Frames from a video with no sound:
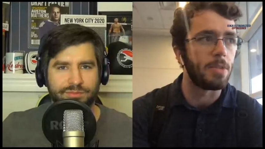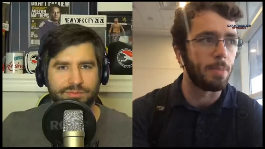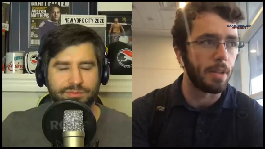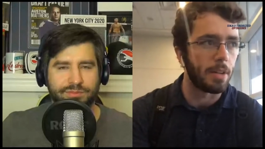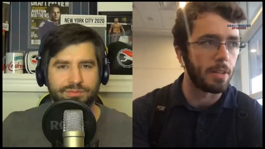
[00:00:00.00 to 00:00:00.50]

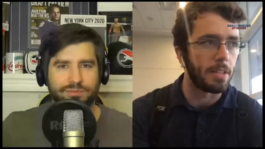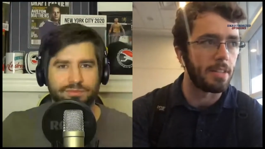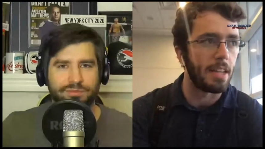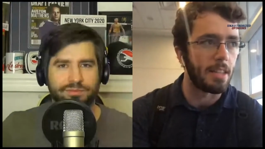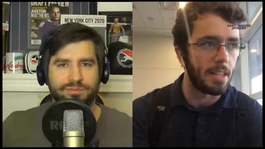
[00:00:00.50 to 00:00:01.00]
Speaker 1: um, to
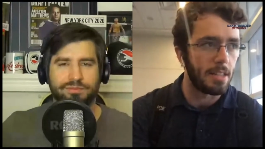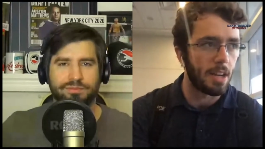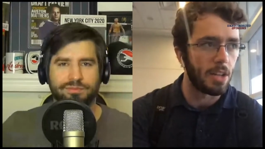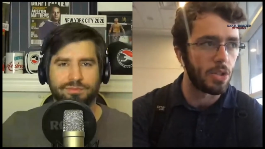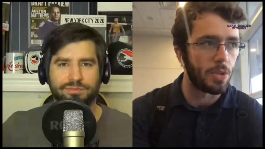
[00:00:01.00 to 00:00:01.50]
political
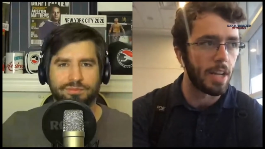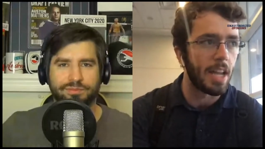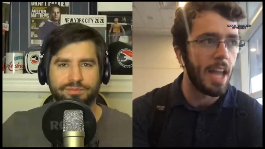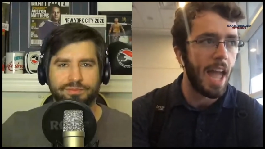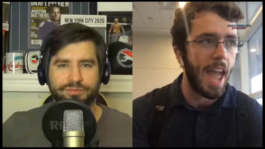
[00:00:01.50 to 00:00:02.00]
dissent in this
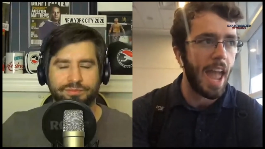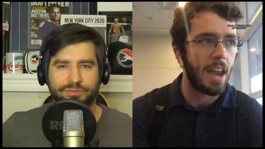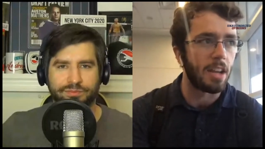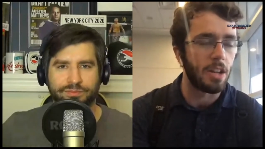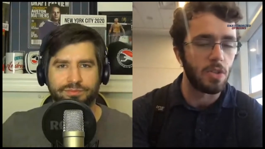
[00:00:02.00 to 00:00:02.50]
country,
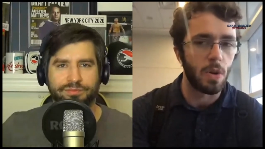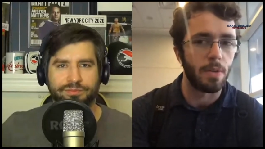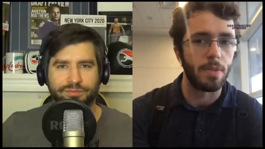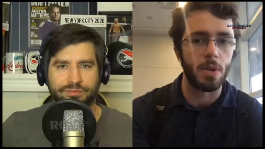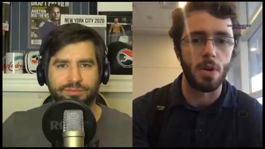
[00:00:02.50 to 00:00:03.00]
and
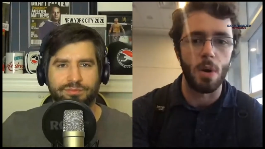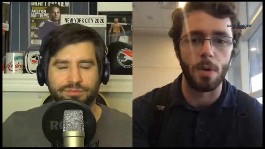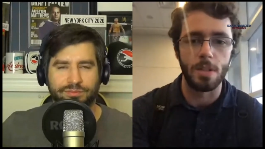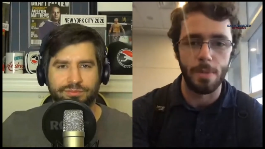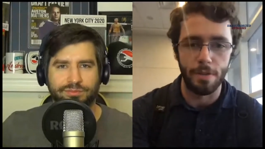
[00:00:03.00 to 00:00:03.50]

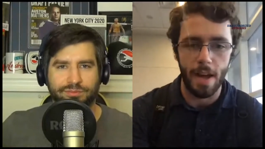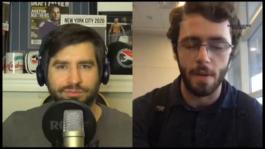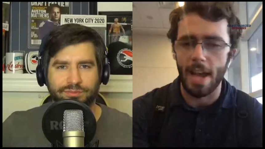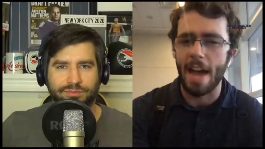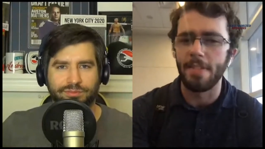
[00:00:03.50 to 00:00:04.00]
conservatives are nowhere to
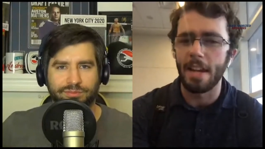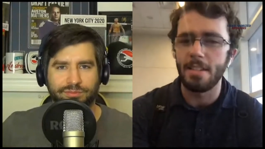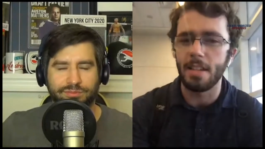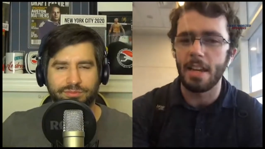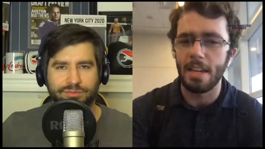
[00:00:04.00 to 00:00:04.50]
be found. I
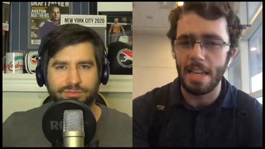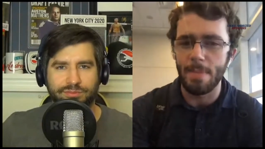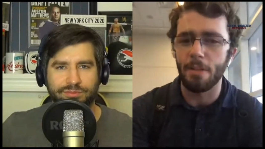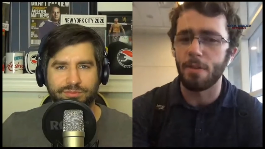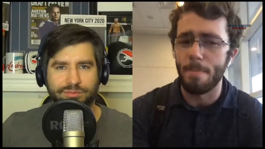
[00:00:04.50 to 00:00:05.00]
have yet to
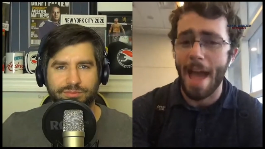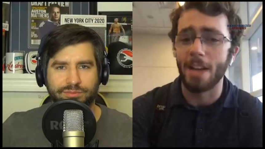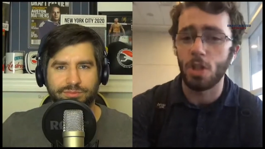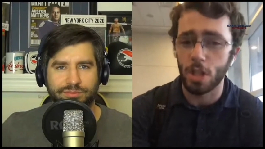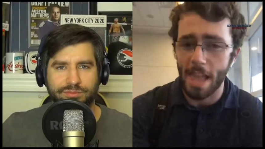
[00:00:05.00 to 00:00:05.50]
get an email
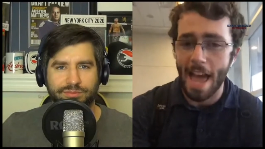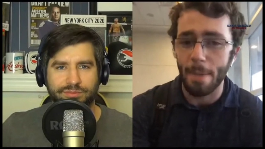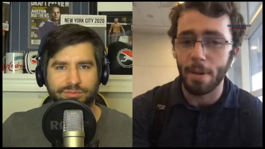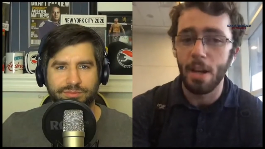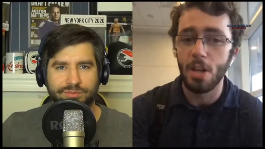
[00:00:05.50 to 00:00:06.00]
from Matt
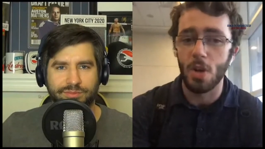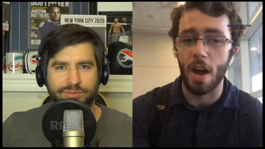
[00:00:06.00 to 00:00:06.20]
Schlapp